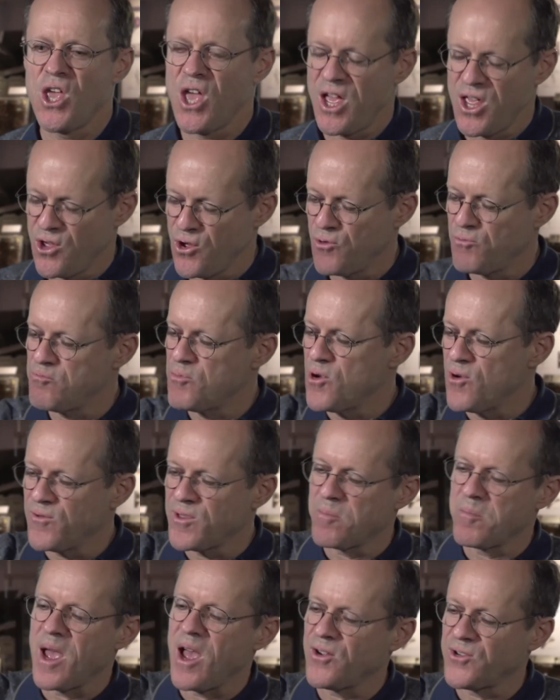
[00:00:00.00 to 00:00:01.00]
you'd move
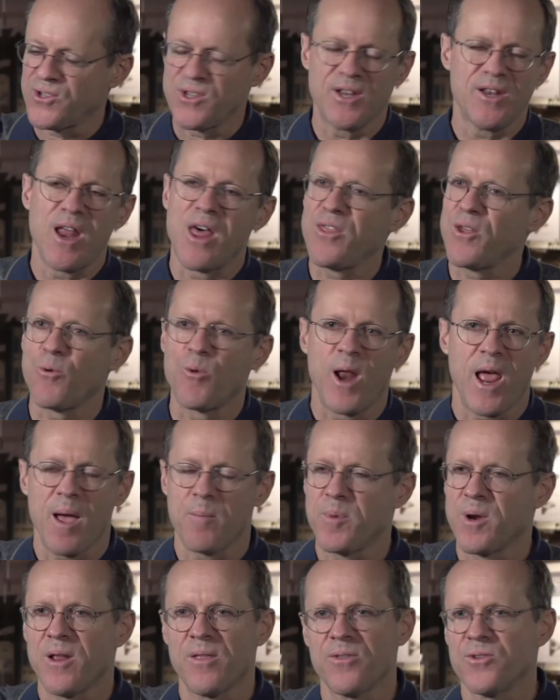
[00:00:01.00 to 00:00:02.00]
the mouse and nothing would
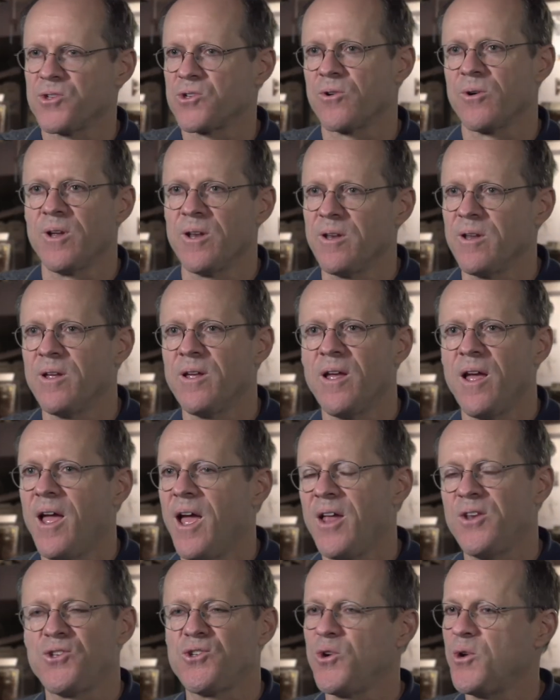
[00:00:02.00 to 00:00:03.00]
happen on the screen.
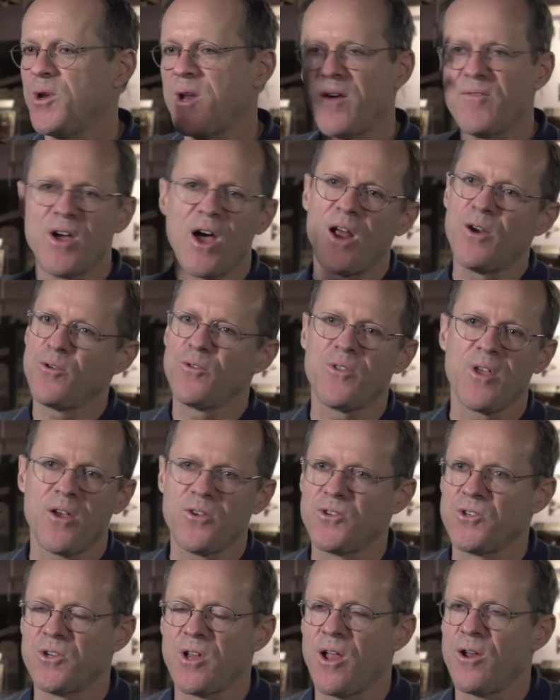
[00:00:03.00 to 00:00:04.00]
And so you'd have a
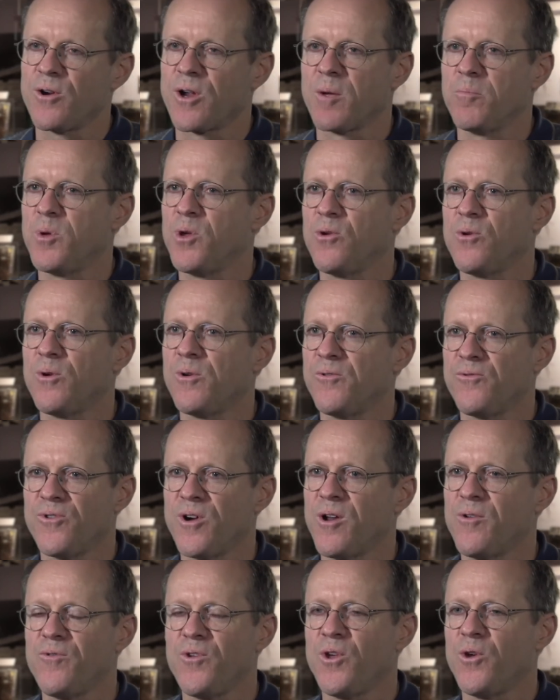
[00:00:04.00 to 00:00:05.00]
$100,000 computer in
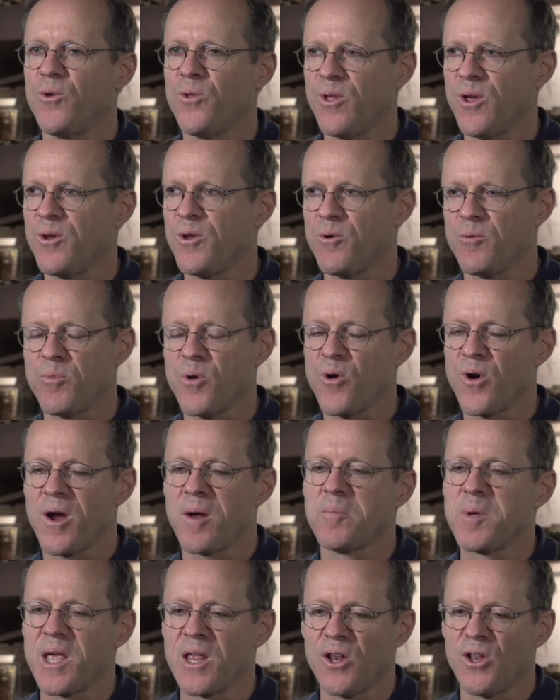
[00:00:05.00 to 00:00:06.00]
front of you that you're
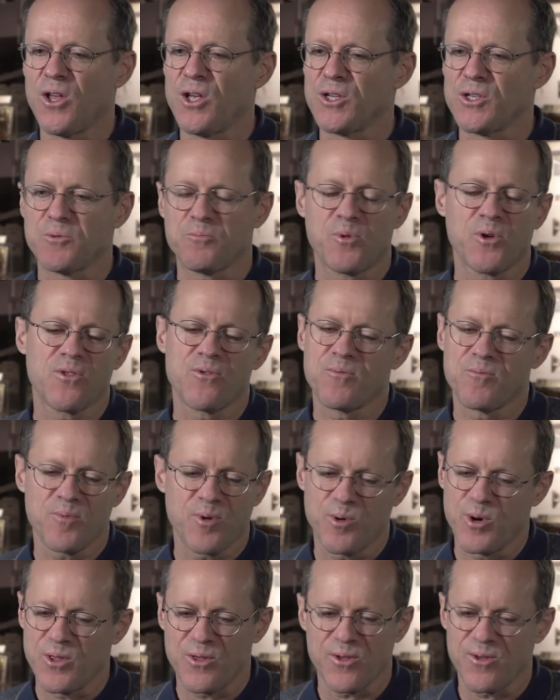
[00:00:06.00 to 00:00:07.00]
programming in Lisp with
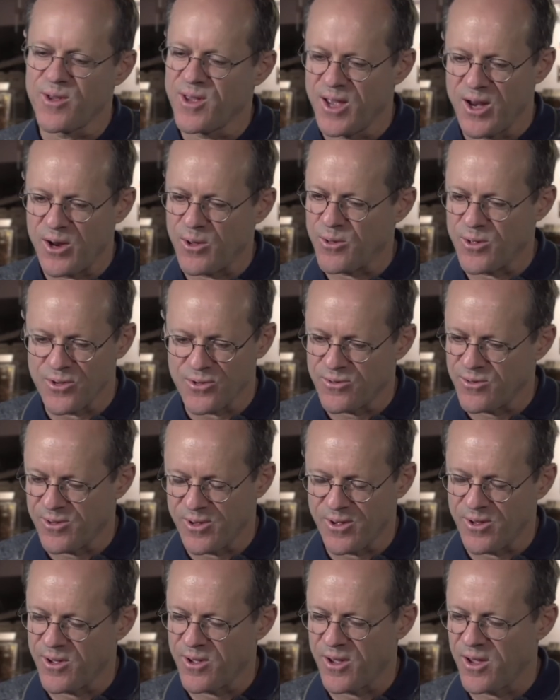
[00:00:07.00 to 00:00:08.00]
you know,
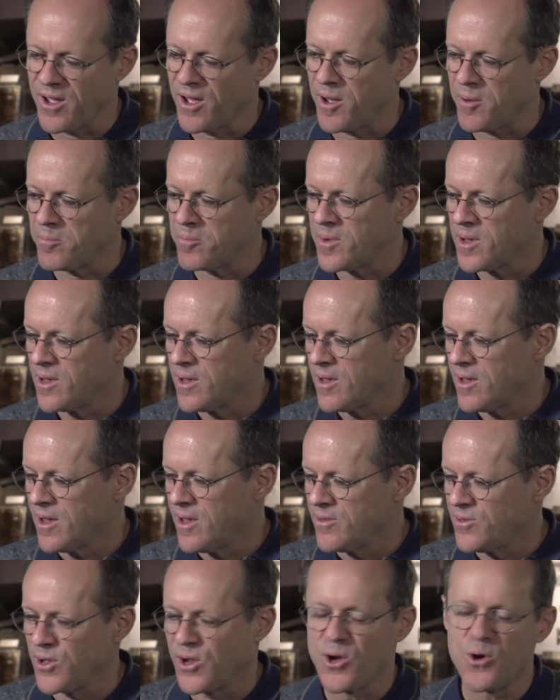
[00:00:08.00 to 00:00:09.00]

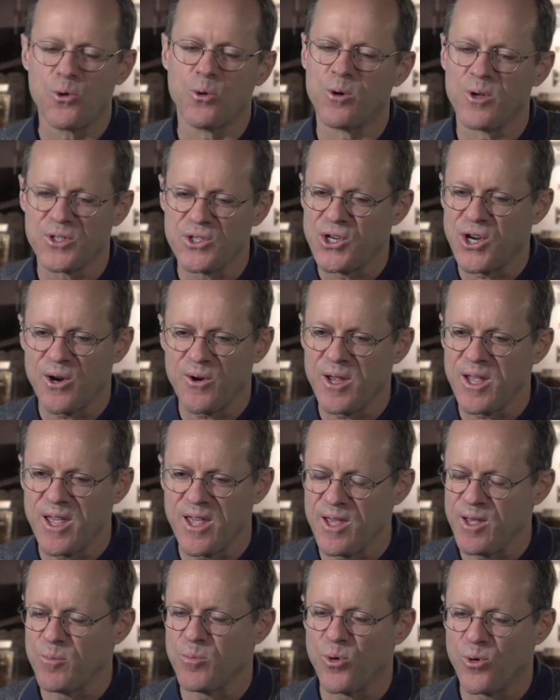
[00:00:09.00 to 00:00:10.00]
the cool Cherry
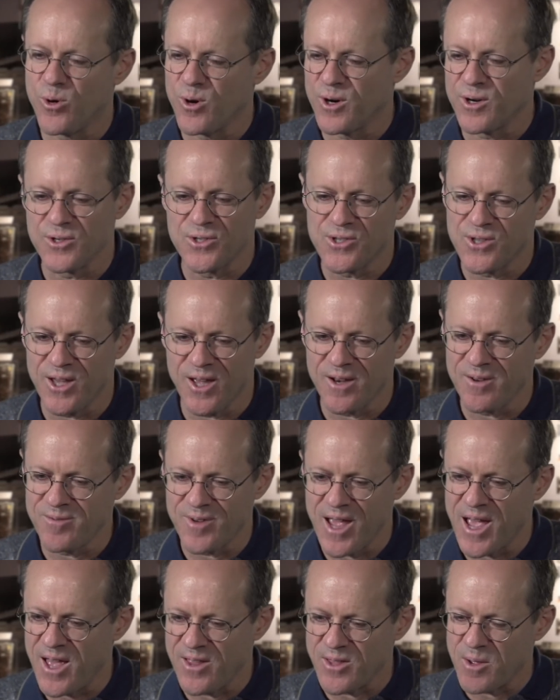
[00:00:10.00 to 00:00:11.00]
keyboards that
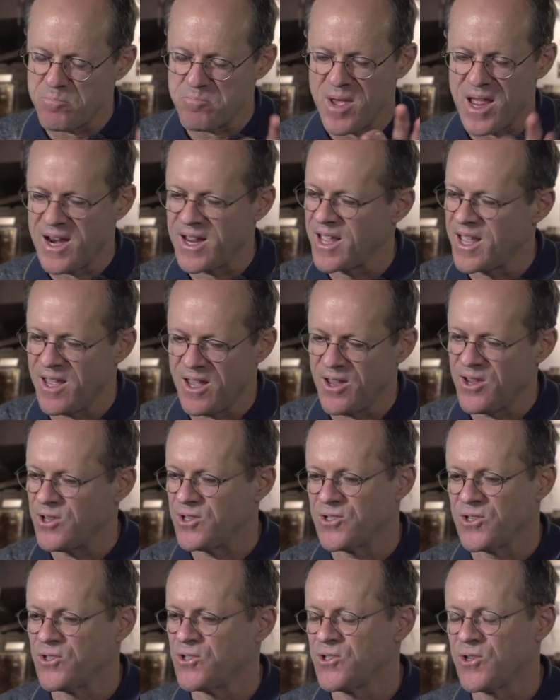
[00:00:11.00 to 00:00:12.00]
had the meta
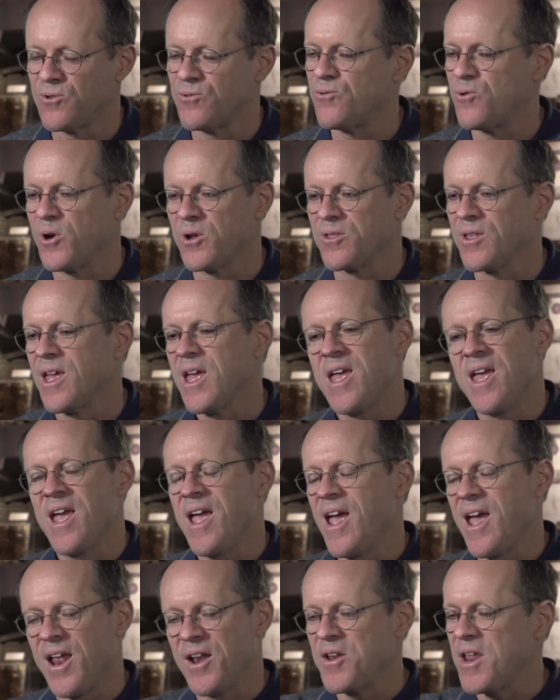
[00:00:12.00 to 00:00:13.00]
keys and so forth.
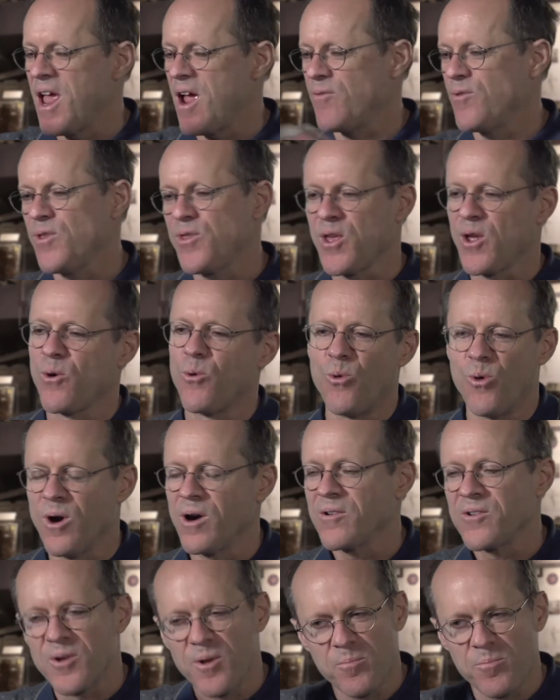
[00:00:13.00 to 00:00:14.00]
And everything
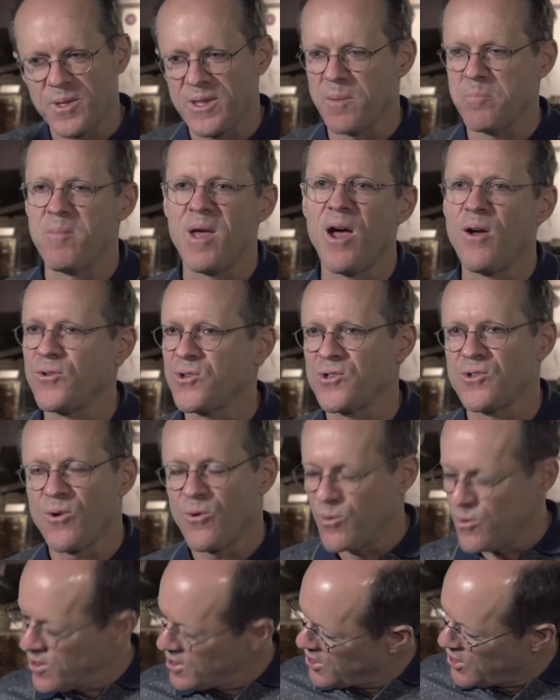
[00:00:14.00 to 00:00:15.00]
worked, but the mouse,
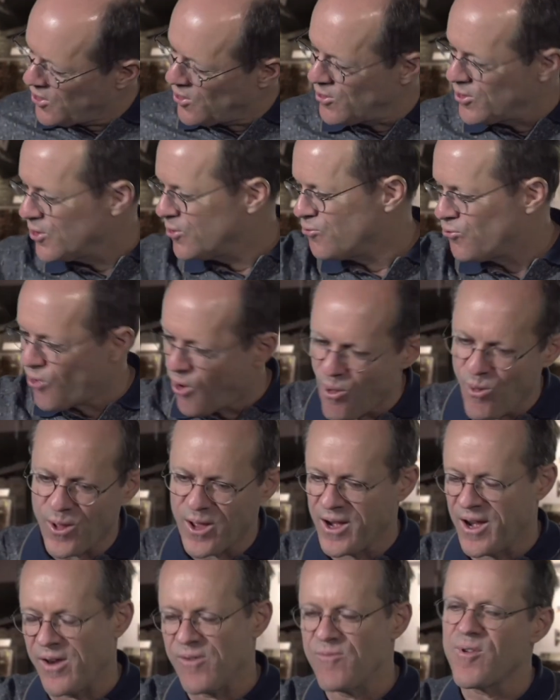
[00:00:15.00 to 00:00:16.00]
you know, you'd roll
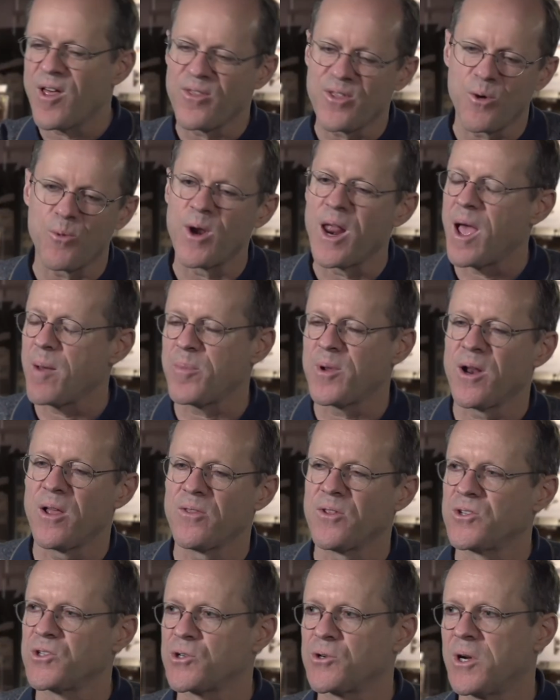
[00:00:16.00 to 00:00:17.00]
it and nothing would happen on
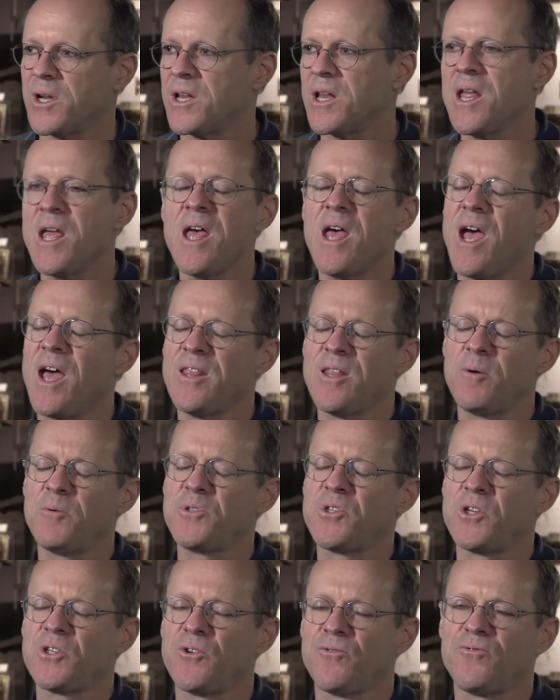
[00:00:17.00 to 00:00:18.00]
the screen. And that
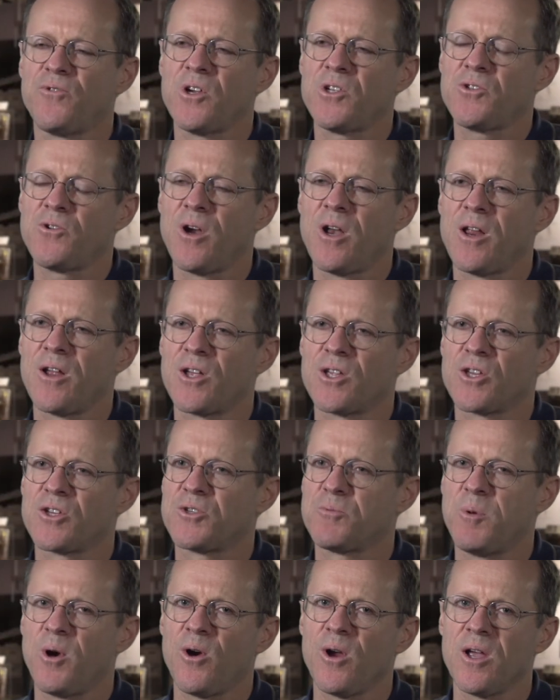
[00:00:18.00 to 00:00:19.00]
was such a frustrating
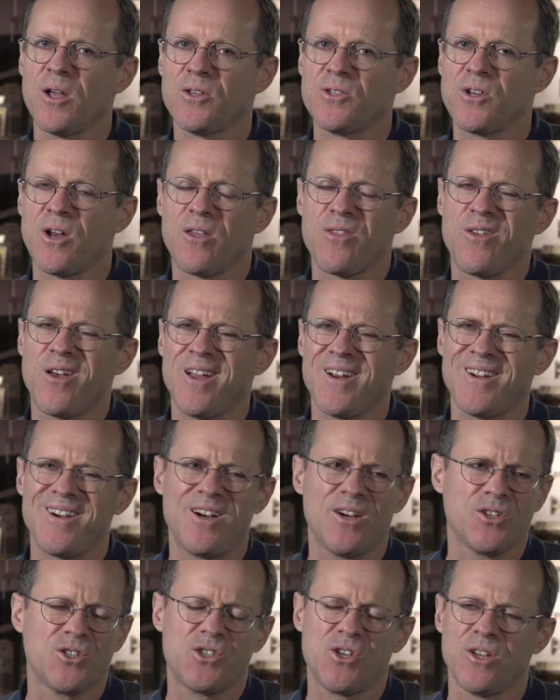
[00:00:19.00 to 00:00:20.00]
experience, and I thought,
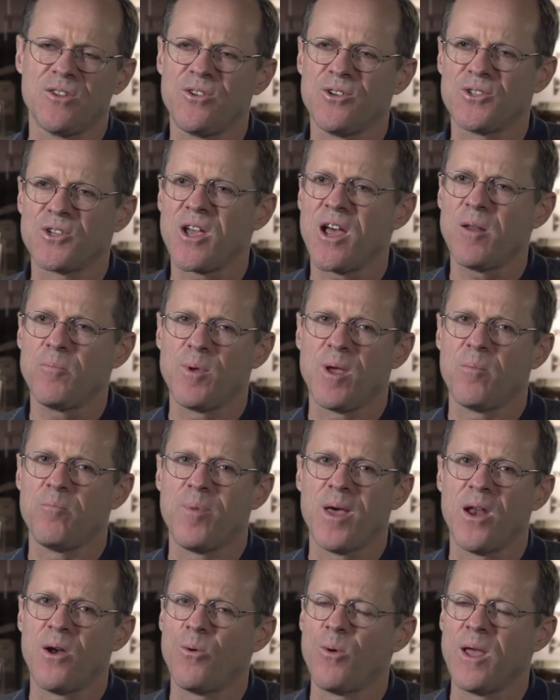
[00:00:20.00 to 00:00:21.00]
oh shit, there's gotta be a
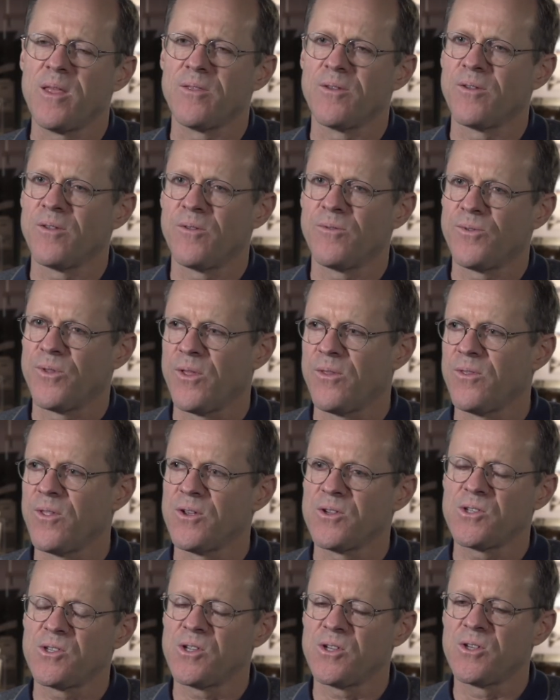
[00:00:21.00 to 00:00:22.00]
better way than
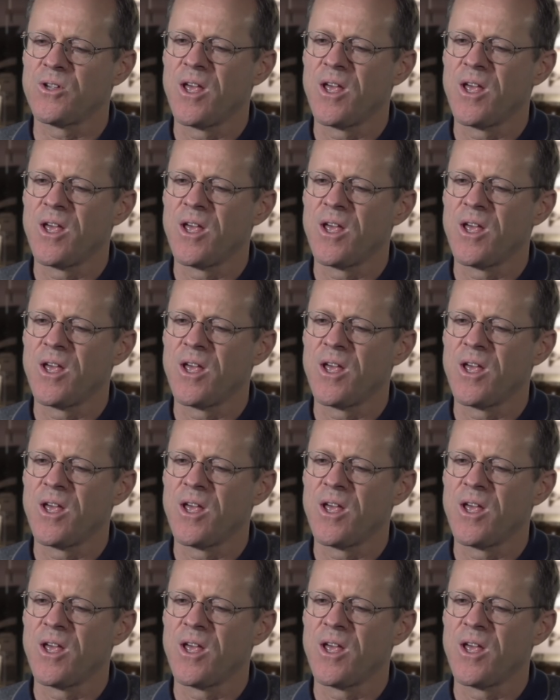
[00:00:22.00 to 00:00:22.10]
this.